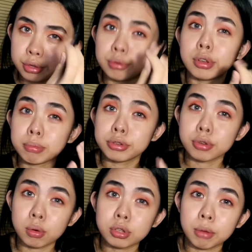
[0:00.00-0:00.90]
do some
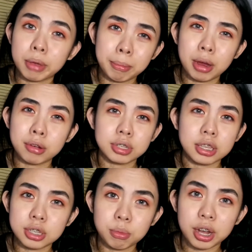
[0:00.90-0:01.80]
strokes on my brows
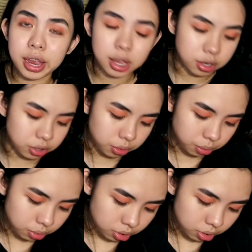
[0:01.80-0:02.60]
and see what I can do.